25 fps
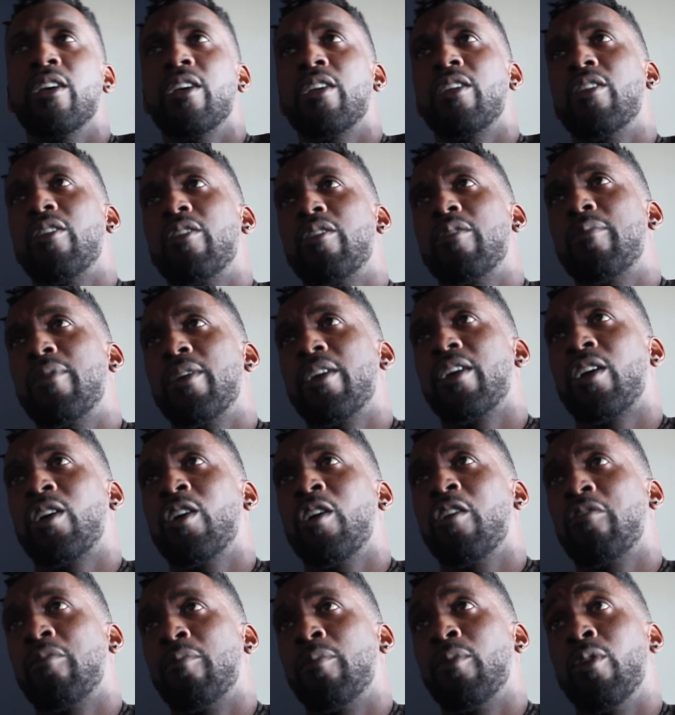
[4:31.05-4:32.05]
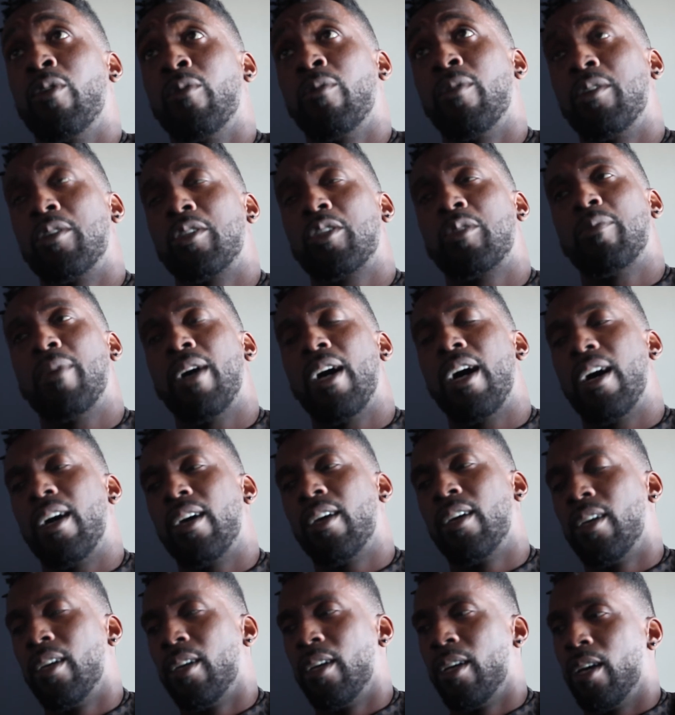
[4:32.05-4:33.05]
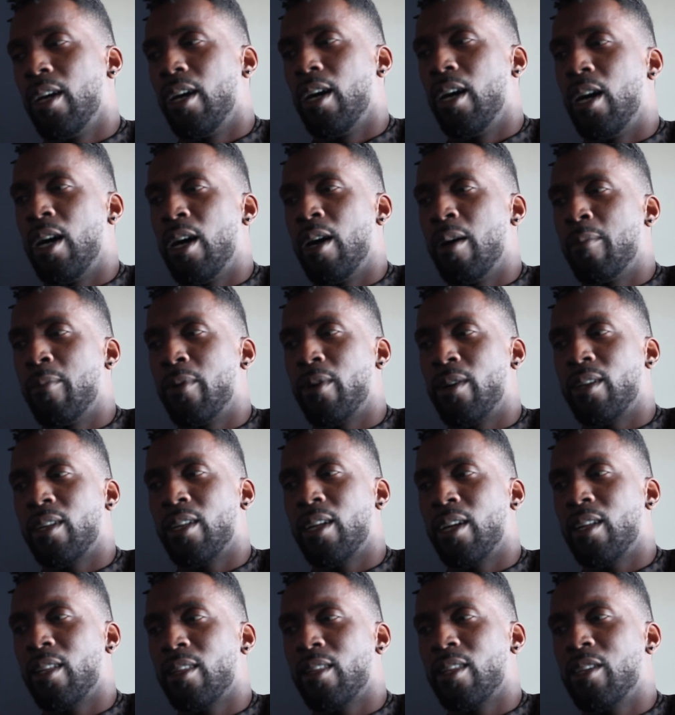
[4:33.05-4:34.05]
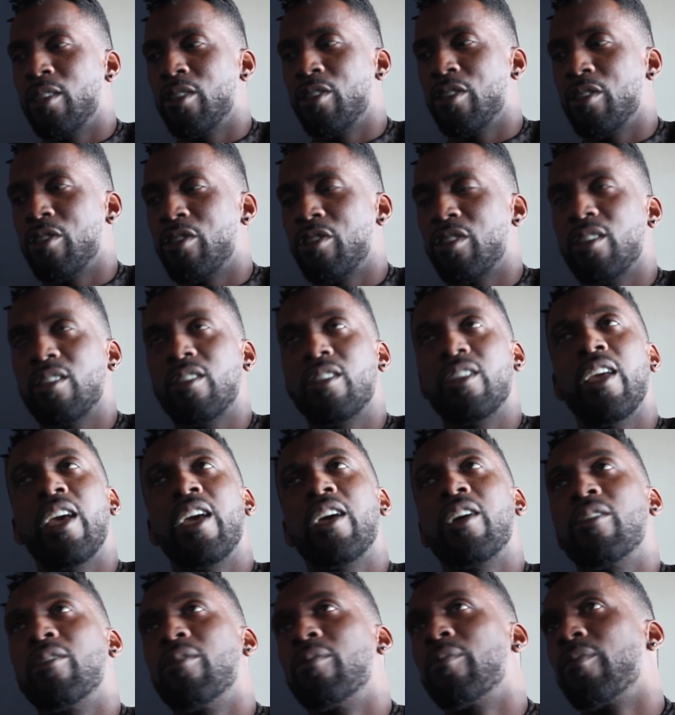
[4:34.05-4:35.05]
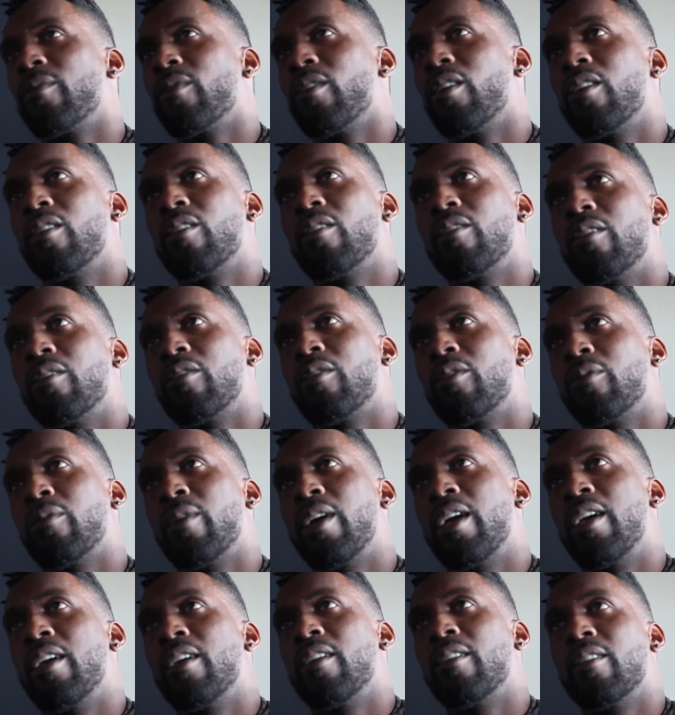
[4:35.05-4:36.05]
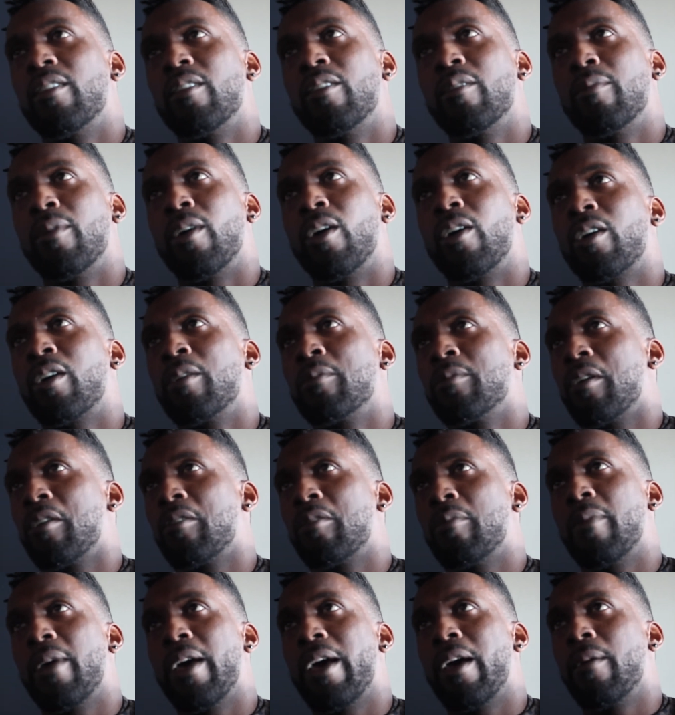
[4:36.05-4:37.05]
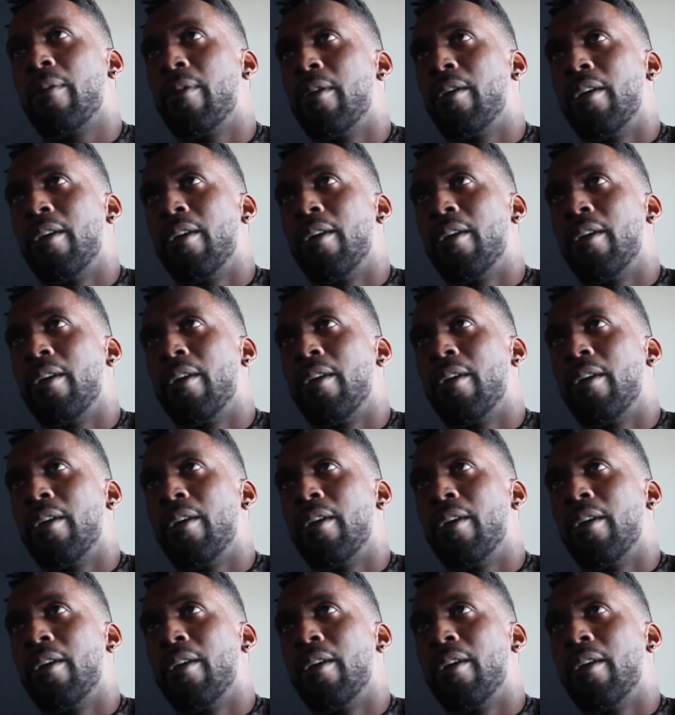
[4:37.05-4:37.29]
you know, you're being comfortable in one spot, but it's just the angle of the way the ball comes out the bat.